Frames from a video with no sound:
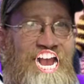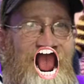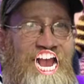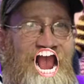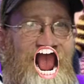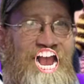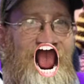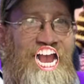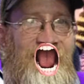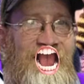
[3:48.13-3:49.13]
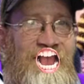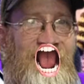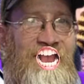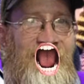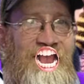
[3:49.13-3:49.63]
George.
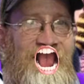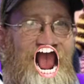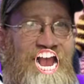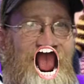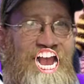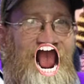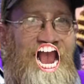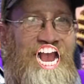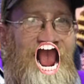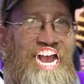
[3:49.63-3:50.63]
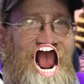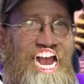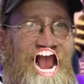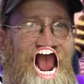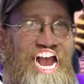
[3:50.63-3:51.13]
That little
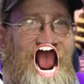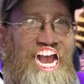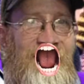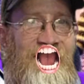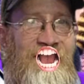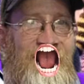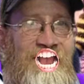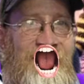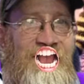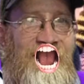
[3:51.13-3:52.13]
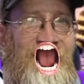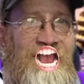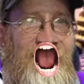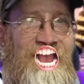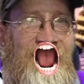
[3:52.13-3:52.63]
swig goblin went that
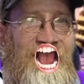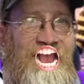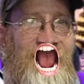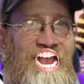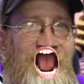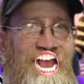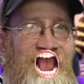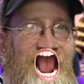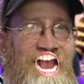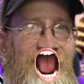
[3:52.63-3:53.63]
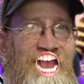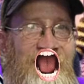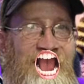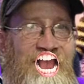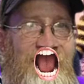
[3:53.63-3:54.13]
way. I'm on
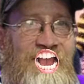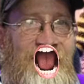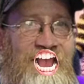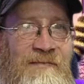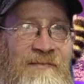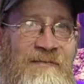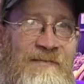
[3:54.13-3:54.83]
it, boss.